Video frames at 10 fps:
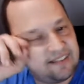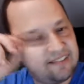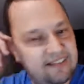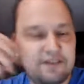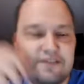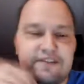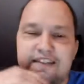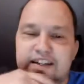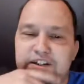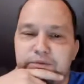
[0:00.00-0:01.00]
Then
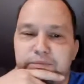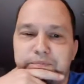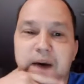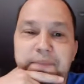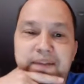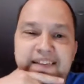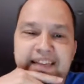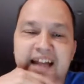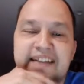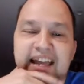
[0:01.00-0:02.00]
you populate
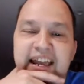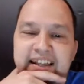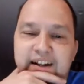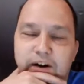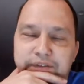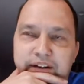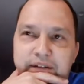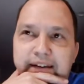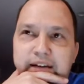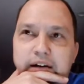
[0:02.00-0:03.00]
that tank and all of a sudden
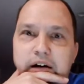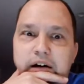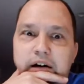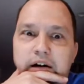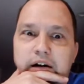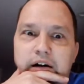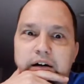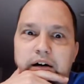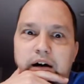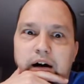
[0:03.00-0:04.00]
like,
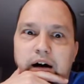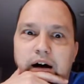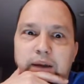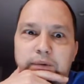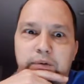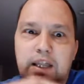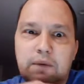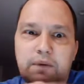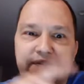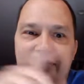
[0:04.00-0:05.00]
I really
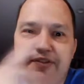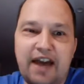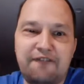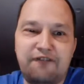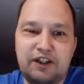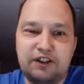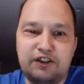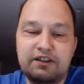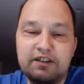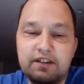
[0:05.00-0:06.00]
want that
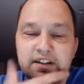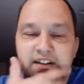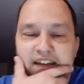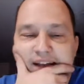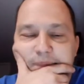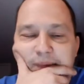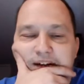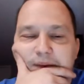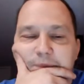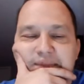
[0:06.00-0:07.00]
fish, and I'm like,
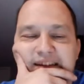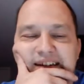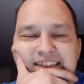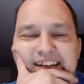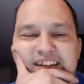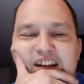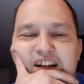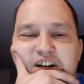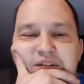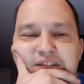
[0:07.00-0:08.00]
oh, that's not gonna
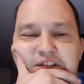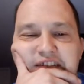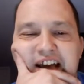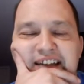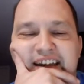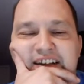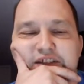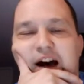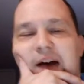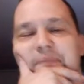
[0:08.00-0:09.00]
go into that tank,
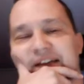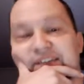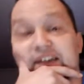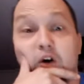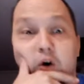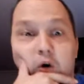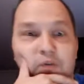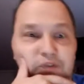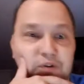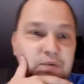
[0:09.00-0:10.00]
so I'm gonna have to get a whole
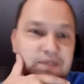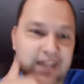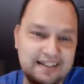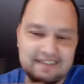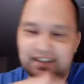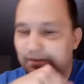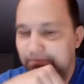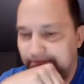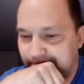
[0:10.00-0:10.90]
new tank set up.